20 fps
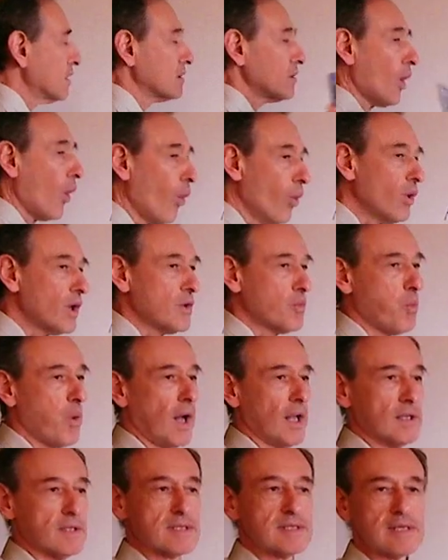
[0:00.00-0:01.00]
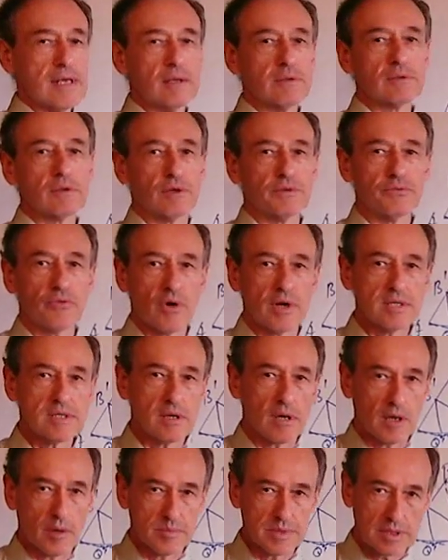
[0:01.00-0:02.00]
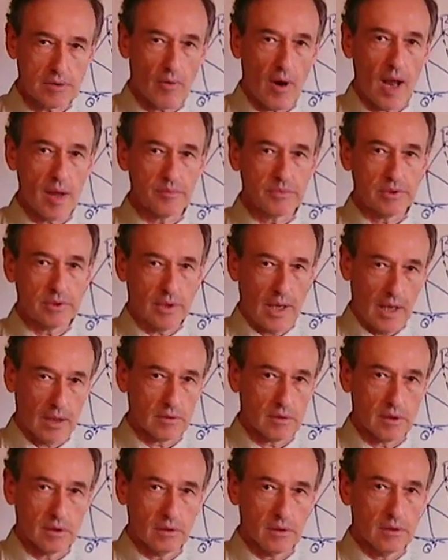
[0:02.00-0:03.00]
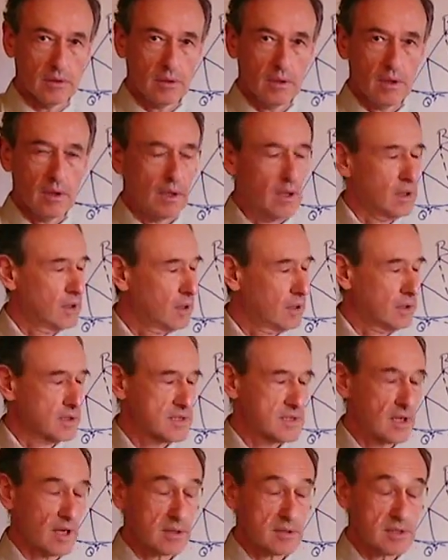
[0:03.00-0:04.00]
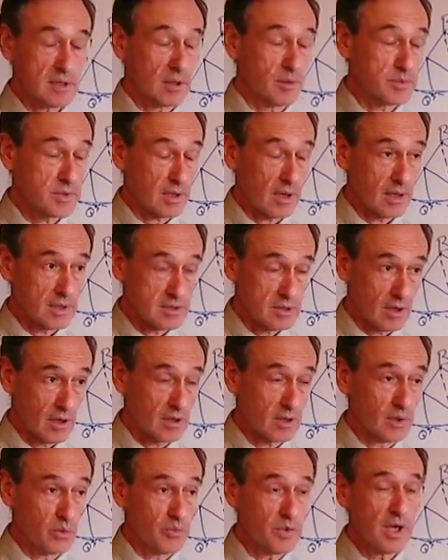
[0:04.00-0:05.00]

and only one center for a circumscribed angle, uh, cir circumscribed circle. We